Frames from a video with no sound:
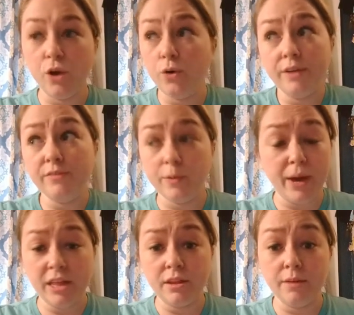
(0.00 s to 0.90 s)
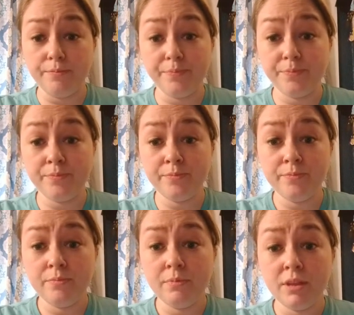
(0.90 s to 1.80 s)
or even a bathtub.
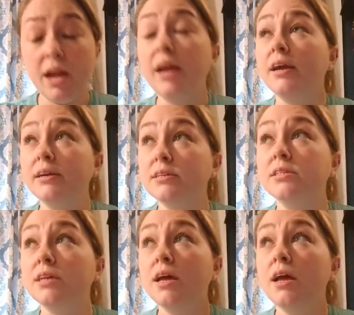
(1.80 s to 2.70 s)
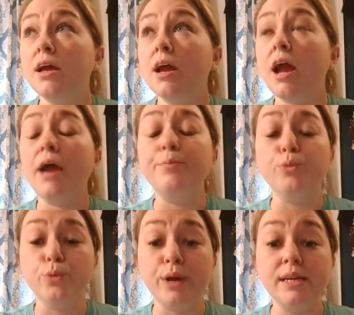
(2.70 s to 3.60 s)
It is a
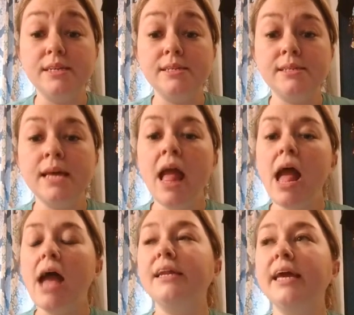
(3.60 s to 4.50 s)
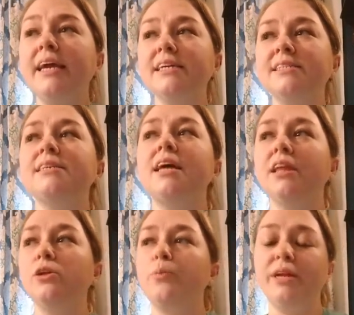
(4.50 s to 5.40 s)
breeze. And he gets a
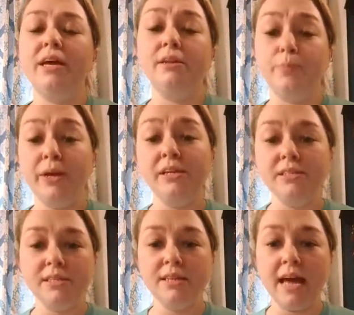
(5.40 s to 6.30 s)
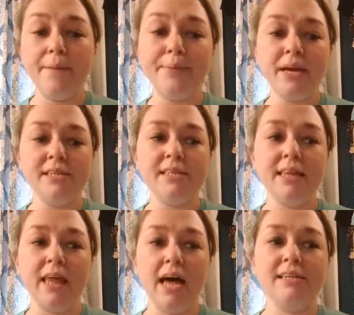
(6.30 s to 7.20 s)
little bit of independence in that because
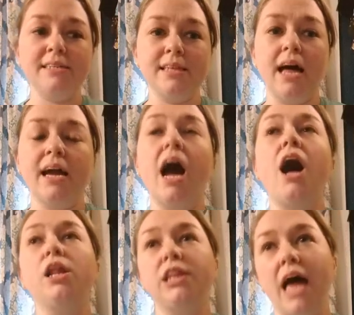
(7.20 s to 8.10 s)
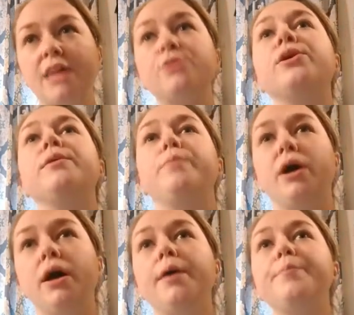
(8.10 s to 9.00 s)
he likes, like, I'll lather him
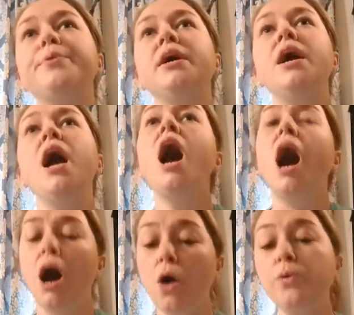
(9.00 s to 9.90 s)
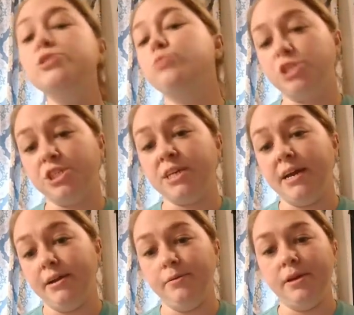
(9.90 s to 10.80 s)
up. I always wash his
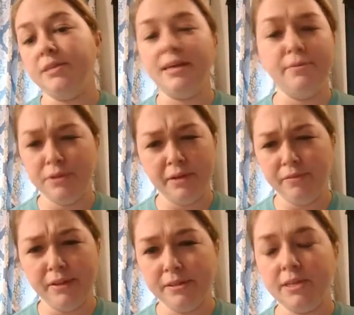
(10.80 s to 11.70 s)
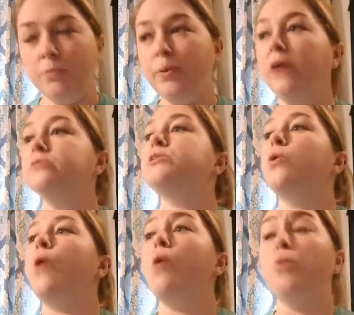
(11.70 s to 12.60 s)
hair because he would never get the soap out.
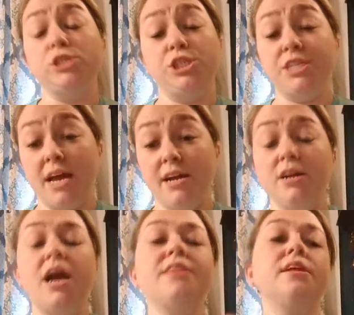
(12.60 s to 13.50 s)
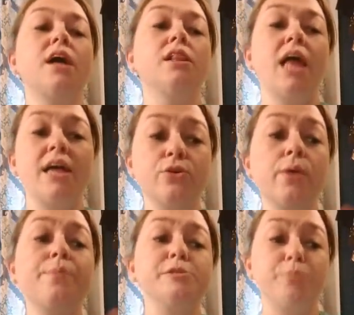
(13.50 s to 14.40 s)
So I wash his hair and then I'll lather
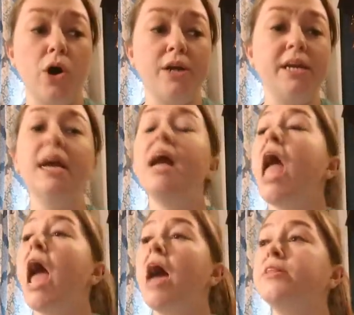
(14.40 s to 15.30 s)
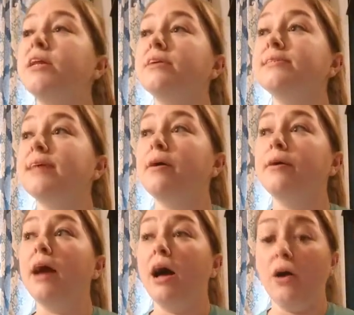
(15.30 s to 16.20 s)
up his body and then I'll
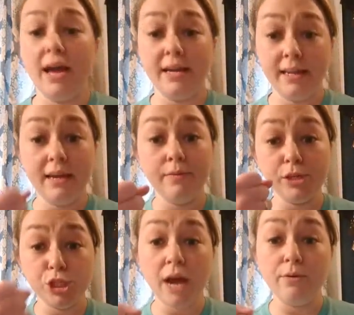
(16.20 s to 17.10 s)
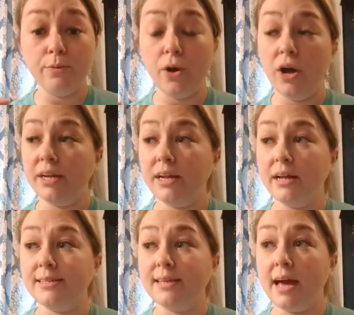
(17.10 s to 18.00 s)
say, I'll hand him the shower rod and
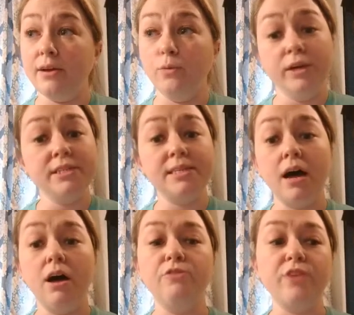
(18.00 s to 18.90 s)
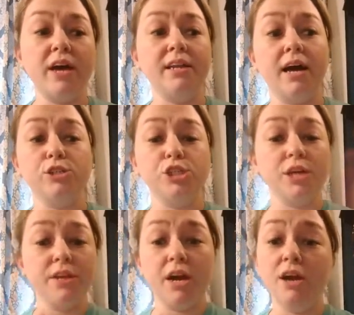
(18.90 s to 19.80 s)
I'll say, rinse off and I'll
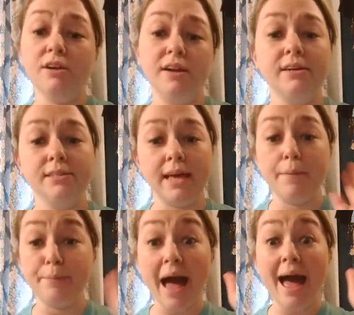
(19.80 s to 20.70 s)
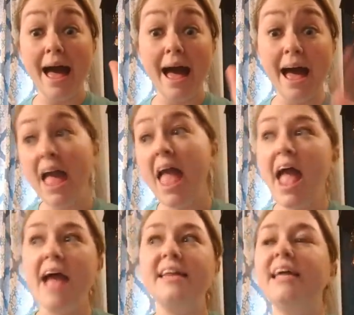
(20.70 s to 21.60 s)
shut the curtain and he'll say, bye.
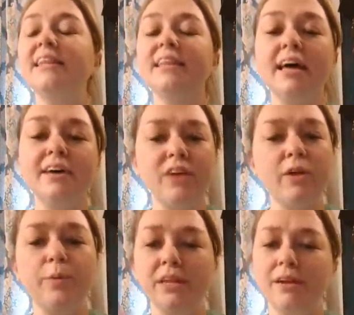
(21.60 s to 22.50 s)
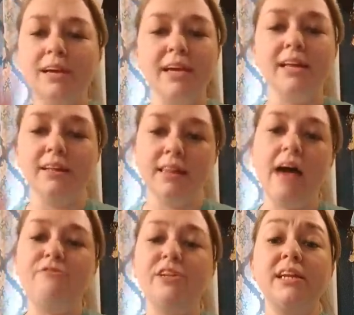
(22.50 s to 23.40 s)
And he love, he'll be in there giggling,
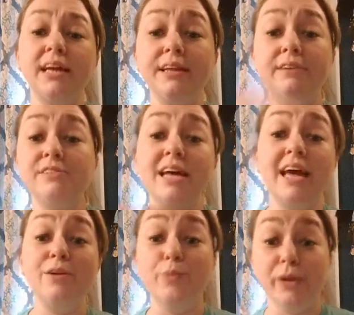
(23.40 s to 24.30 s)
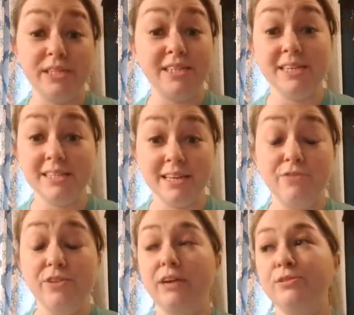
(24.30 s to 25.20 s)
laughing and he loves that he rinses
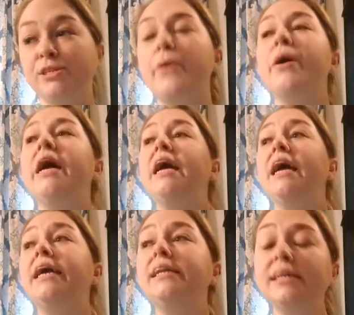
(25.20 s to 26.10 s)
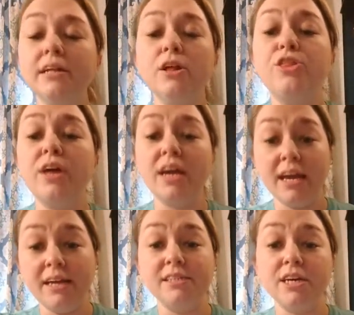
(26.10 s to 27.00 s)
himself now. So any little thing
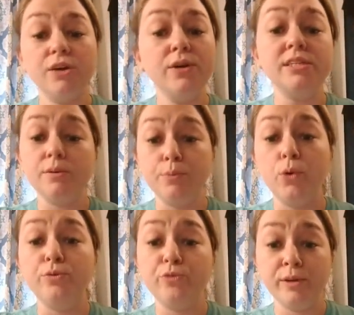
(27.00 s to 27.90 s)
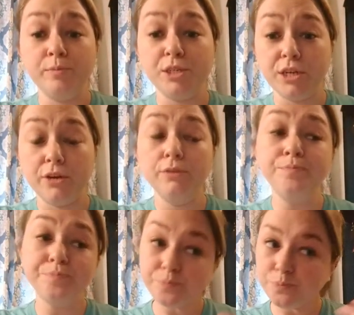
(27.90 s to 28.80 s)
he can do, it's important for him to do.
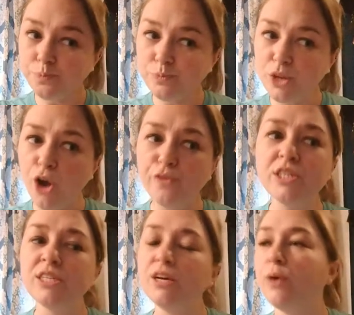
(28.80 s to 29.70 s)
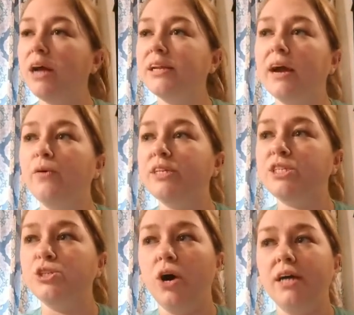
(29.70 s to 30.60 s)
Obviously right now
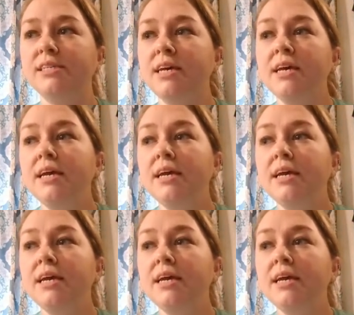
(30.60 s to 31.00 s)
it's not